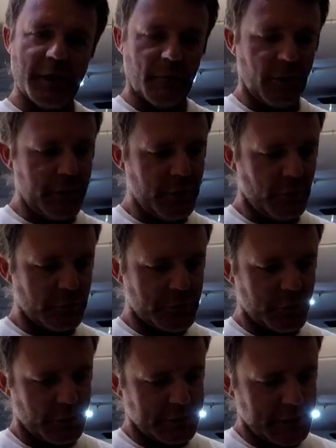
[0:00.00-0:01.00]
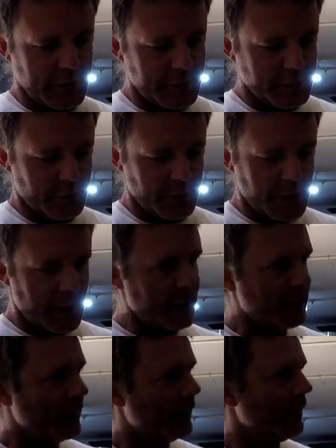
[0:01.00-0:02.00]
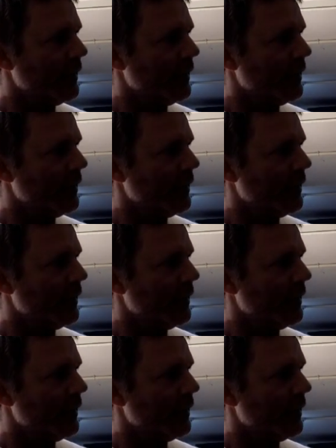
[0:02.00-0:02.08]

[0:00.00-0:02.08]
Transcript: That way you don't twist it into a knot.